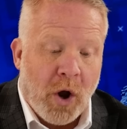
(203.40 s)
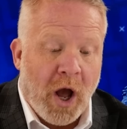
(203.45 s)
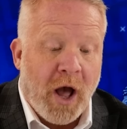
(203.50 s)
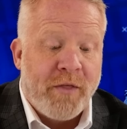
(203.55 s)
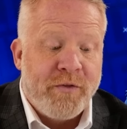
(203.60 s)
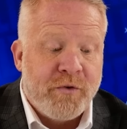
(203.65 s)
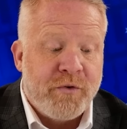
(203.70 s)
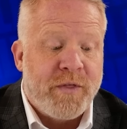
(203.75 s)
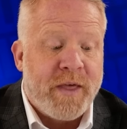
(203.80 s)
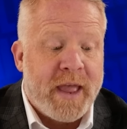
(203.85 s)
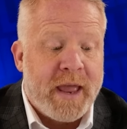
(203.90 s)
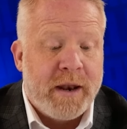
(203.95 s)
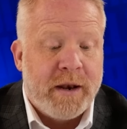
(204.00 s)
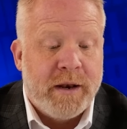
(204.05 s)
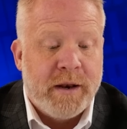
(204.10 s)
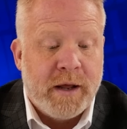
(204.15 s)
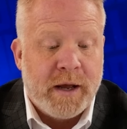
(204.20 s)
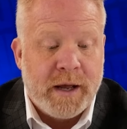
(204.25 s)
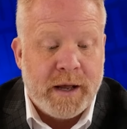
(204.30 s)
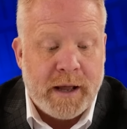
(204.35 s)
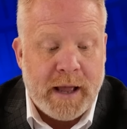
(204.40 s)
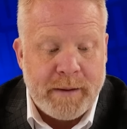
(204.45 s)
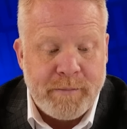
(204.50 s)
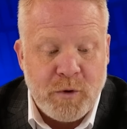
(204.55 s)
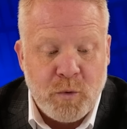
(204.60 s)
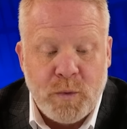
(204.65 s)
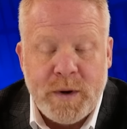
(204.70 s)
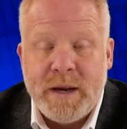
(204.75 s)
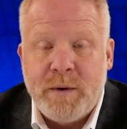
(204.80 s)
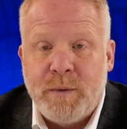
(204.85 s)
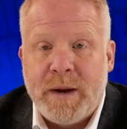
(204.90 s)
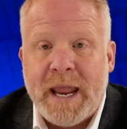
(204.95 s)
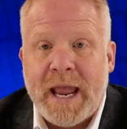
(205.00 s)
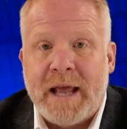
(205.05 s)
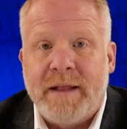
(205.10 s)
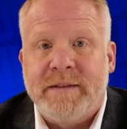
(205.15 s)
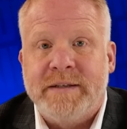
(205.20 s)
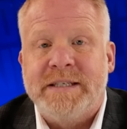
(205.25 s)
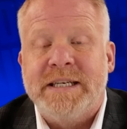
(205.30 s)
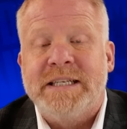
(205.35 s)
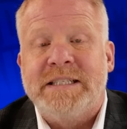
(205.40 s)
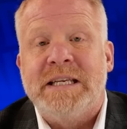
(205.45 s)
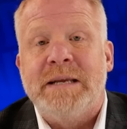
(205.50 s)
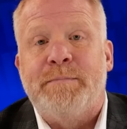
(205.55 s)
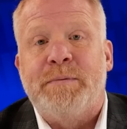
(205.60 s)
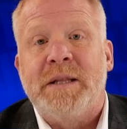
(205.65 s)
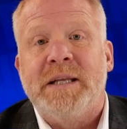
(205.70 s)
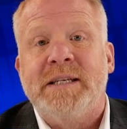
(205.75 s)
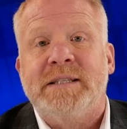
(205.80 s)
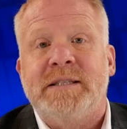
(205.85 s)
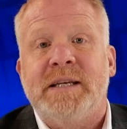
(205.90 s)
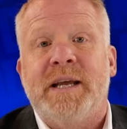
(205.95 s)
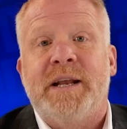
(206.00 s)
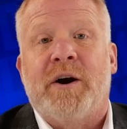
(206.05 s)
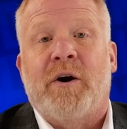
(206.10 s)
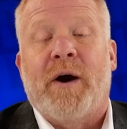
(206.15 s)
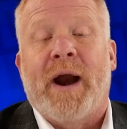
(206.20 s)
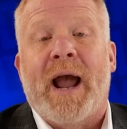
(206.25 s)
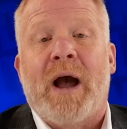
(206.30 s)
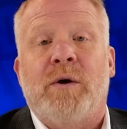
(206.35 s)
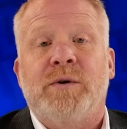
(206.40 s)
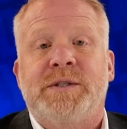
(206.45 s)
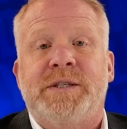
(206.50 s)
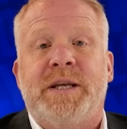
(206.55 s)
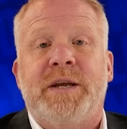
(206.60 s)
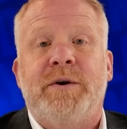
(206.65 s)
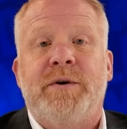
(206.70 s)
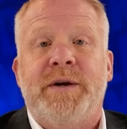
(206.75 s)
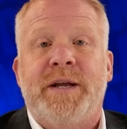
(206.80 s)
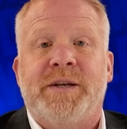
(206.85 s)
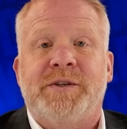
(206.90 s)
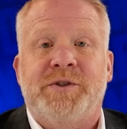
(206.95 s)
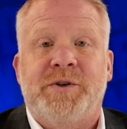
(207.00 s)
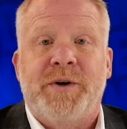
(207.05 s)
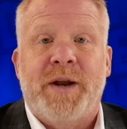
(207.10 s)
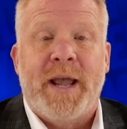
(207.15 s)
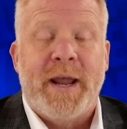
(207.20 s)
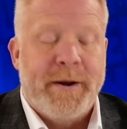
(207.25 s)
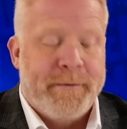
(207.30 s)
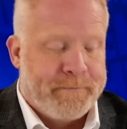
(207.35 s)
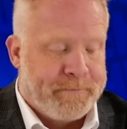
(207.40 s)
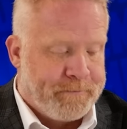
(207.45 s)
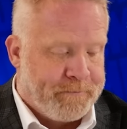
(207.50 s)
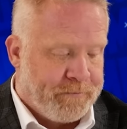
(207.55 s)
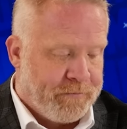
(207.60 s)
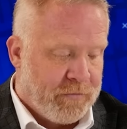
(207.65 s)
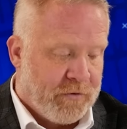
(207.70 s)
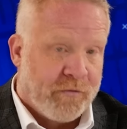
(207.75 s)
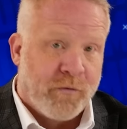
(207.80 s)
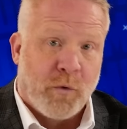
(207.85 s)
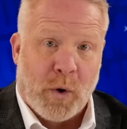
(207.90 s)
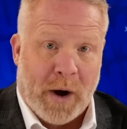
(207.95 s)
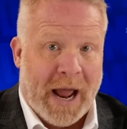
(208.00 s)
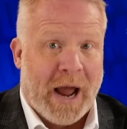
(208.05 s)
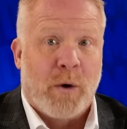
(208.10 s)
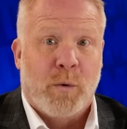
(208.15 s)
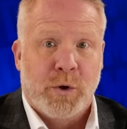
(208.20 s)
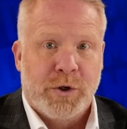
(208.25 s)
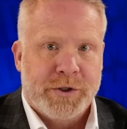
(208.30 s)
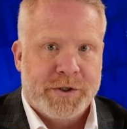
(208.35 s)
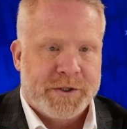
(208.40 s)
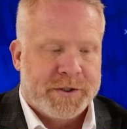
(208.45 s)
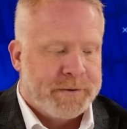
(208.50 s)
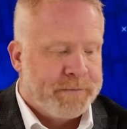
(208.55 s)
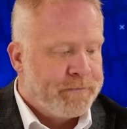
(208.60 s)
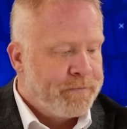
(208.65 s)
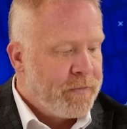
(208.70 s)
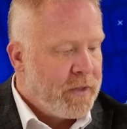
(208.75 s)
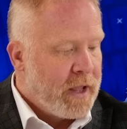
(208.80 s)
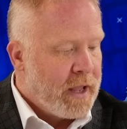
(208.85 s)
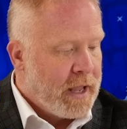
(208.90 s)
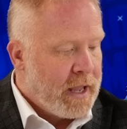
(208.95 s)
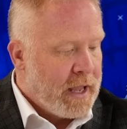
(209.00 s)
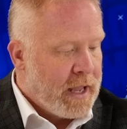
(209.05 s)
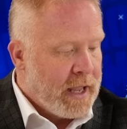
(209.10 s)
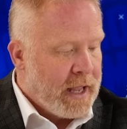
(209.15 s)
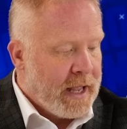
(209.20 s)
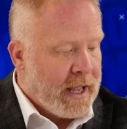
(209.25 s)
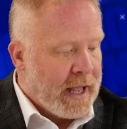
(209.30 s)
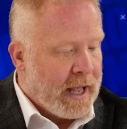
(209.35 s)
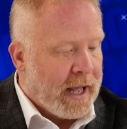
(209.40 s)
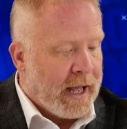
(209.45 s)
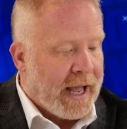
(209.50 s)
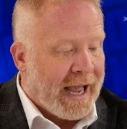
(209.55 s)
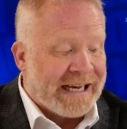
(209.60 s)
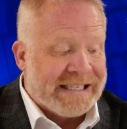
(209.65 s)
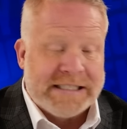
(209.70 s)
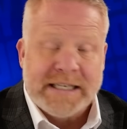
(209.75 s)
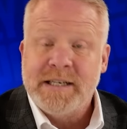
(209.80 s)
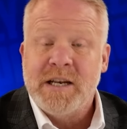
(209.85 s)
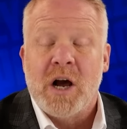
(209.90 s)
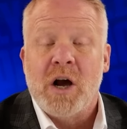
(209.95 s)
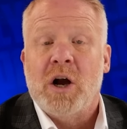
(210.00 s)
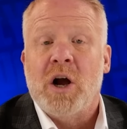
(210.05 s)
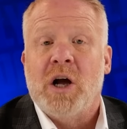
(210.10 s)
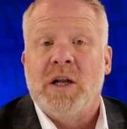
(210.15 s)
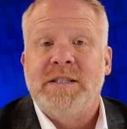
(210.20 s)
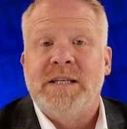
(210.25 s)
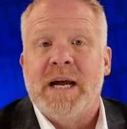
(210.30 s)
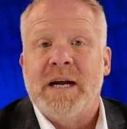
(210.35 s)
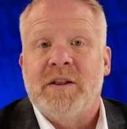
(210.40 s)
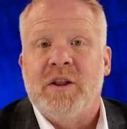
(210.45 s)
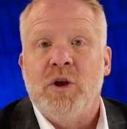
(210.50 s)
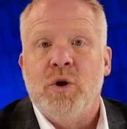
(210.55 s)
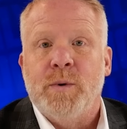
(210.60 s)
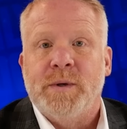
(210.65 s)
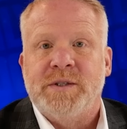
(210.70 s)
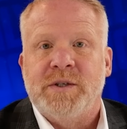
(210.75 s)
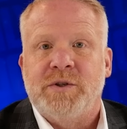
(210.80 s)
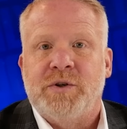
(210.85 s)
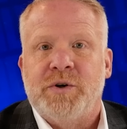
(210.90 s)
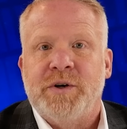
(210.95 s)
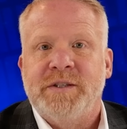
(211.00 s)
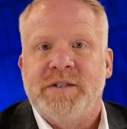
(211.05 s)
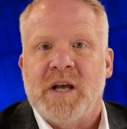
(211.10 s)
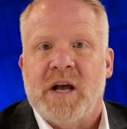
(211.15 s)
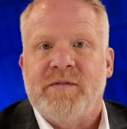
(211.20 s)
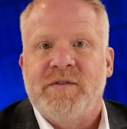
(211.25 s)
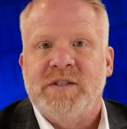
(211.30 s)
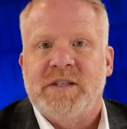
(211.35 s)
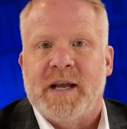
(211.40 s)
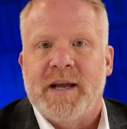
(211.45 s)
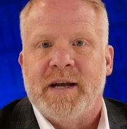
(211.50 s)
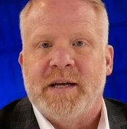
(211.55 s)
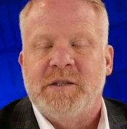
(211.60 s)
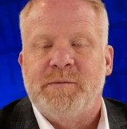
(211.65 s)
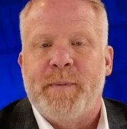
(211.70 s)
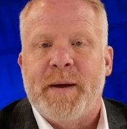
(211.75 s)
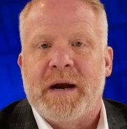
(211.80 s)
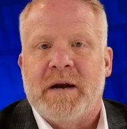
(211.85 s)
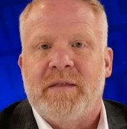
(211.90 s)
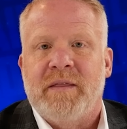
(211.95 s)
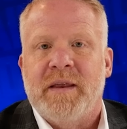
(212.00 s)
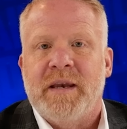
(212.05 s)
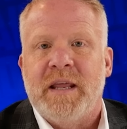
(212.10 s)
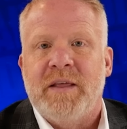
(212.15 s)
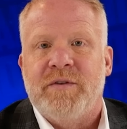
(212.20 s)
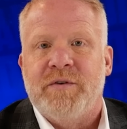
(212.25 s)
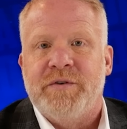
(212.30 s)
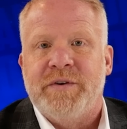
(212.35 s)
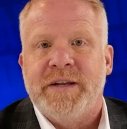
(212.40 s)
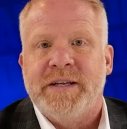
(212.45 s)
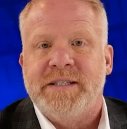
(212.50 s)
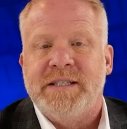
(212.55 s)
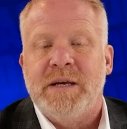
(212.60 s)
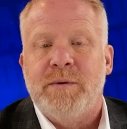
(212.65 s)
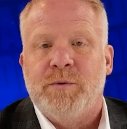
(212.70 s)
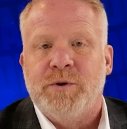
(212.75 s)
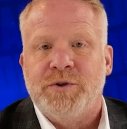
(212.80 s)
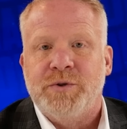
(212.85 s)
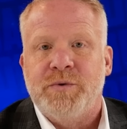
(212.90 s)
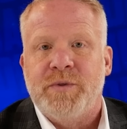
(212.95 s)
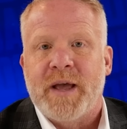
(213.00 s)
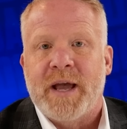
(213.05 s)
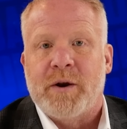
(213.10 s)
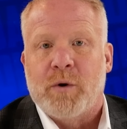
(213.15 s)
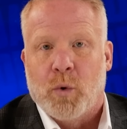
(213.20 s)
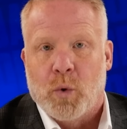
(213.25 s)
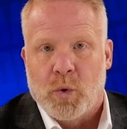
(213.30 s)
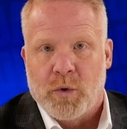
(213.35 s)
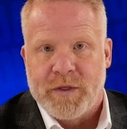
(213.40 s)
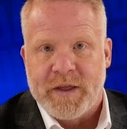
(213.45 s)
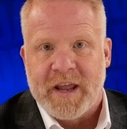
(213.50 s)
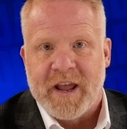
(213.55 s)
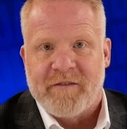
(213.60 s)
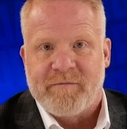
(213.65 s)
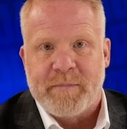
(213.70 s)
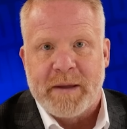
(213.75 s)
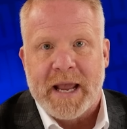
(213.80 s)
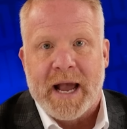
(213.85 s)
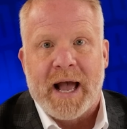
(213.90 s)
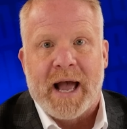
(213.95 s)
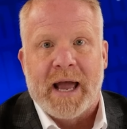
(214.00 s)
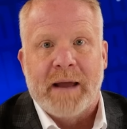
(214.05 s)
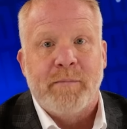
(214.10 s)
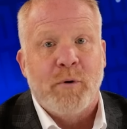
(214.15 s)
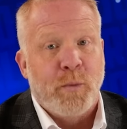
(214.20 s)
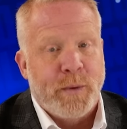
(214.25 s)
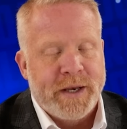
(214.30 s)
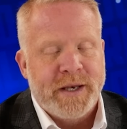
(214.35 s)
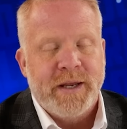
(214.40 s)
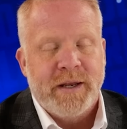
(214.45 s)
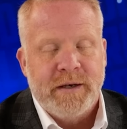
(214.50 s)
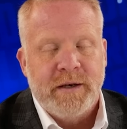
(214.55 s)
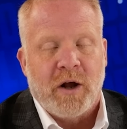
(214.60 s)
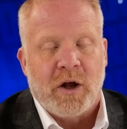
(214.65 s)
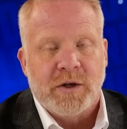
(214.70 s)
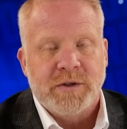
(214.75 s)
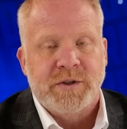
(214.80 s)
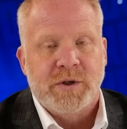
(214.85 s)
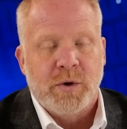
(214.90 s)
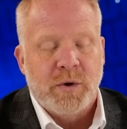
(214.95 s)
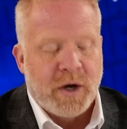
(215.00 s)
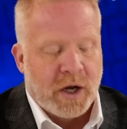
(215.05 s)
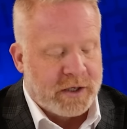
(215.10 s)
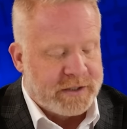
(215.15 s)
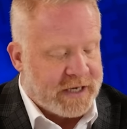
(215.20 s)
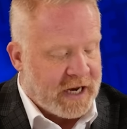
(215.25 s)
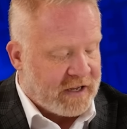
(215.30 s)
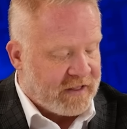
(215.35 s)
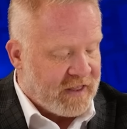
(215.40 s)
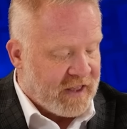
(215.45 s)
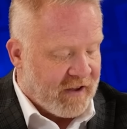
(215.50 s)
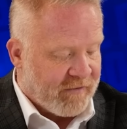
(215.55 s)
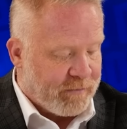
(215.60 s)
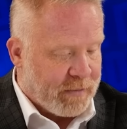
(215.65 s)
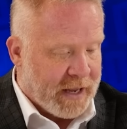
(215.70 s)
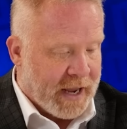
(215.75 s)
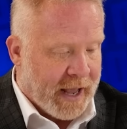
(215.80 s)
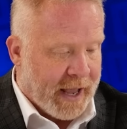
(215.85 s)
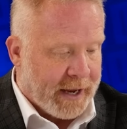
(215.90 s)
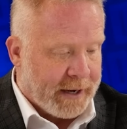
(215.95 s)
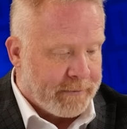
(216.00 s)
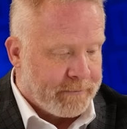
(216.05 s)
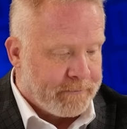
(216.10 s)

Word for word: other than, uh, I mean, we, we had DC police in our house here yesterday for hours. Uh, I did not contact the U.S. Attorney's Office. I expect that either DC will do that or the FBI, but we did also contact the FBI.